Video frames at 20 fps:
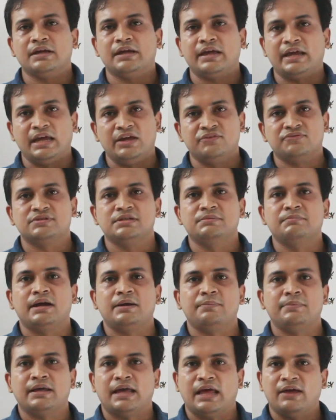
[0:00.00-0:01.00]
KFC
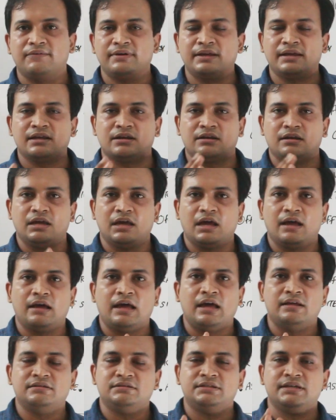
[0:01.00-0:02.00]
might be having
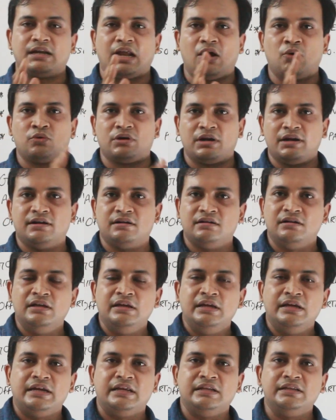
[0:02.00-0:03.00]
their outlet
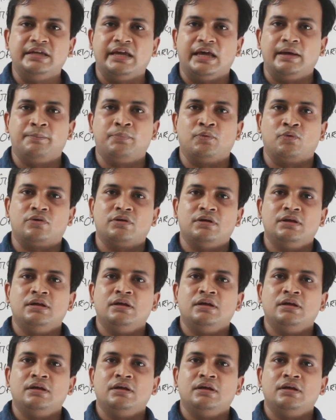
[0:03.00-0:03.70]
in the airport.